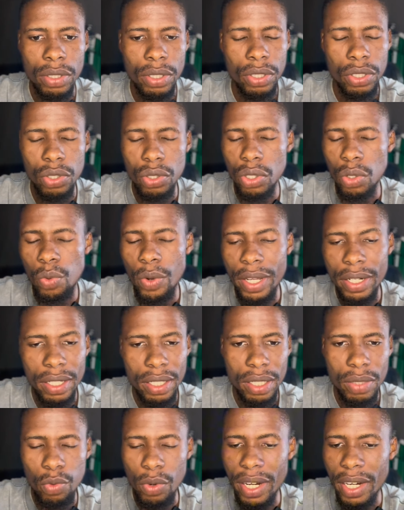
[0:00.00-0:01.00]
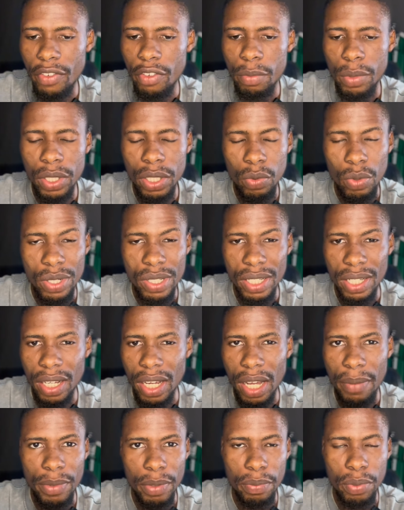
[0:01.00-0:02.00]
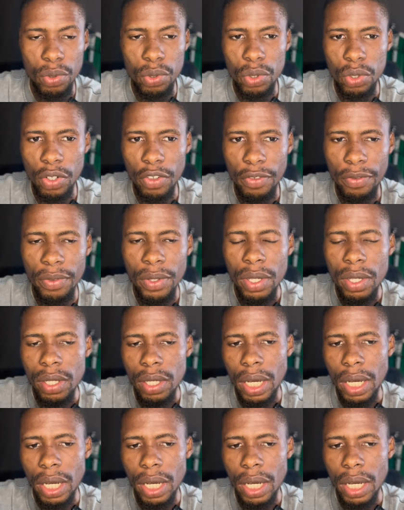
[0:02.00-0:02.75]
you know, when everybody was in camp, he pulled off,